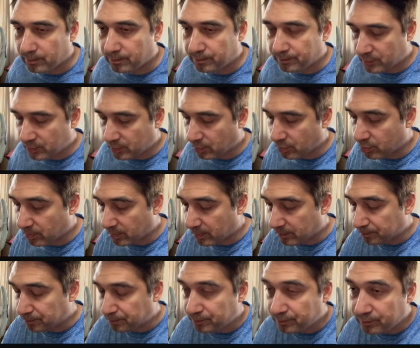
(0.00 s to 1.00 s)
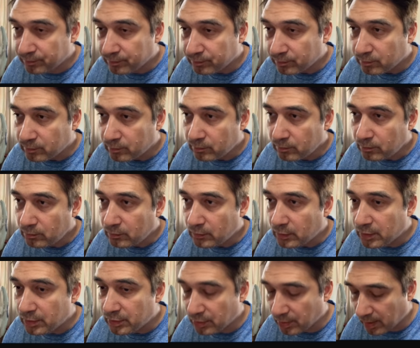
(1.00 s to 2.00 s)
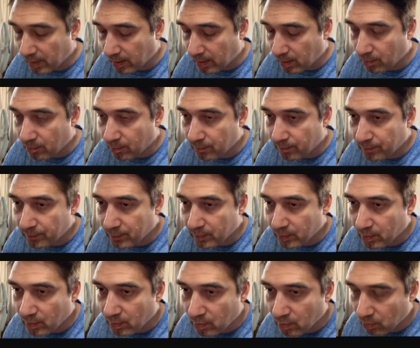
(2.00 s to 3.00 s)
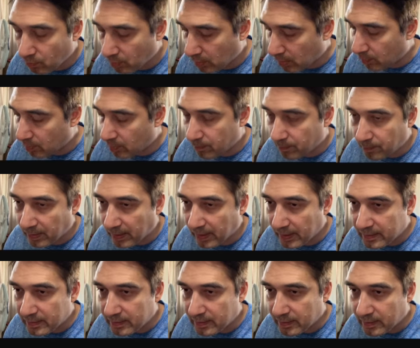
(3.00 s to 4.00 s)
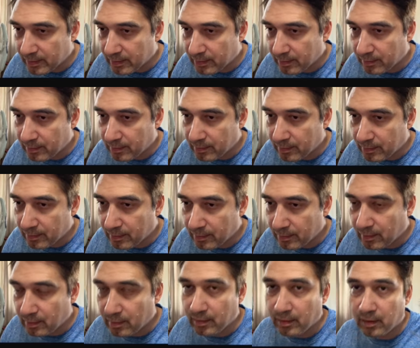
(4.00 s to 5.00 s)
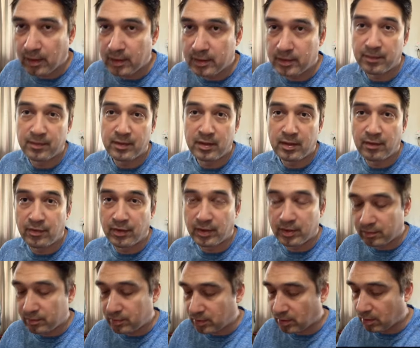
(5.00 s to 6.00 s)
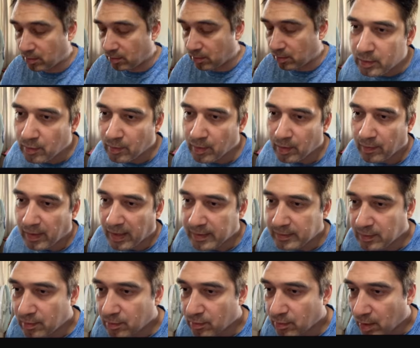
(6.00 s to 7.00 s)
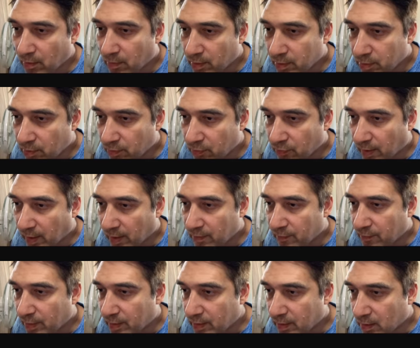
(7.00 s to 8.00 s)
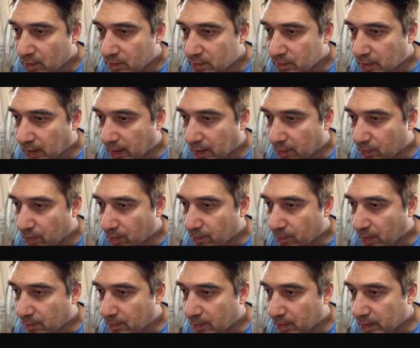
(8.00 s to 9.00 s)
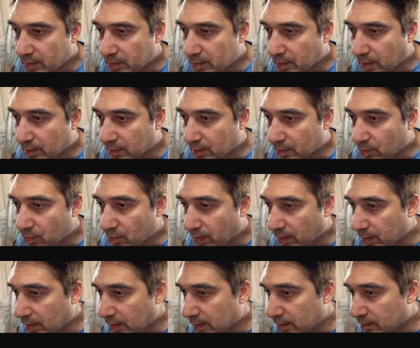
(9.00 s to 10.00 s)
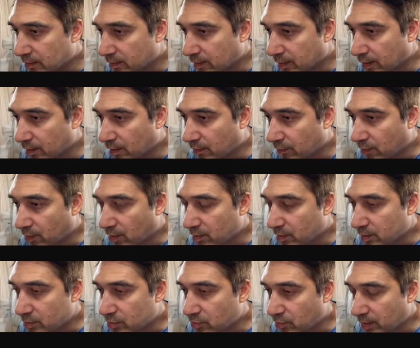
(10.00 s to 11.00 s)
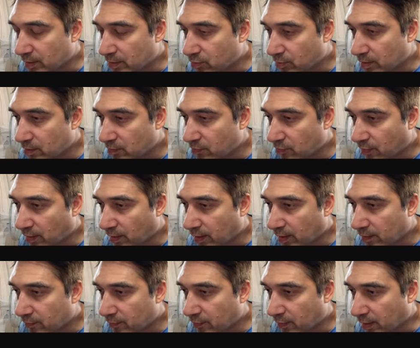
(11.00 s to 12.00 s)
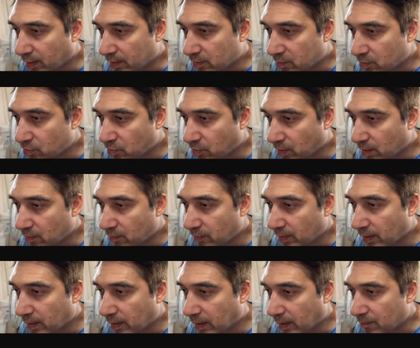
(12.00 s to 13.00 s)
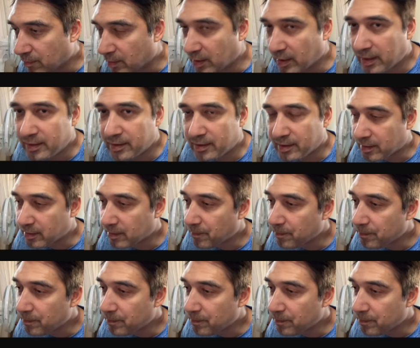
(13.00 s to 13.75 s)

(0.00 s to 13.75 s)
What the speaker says: Excuse me. So now we will paste in something different. So what I've asked is, I want you to find videos that were published on the 23rd of August 2025 at 12 a.m. Eastern.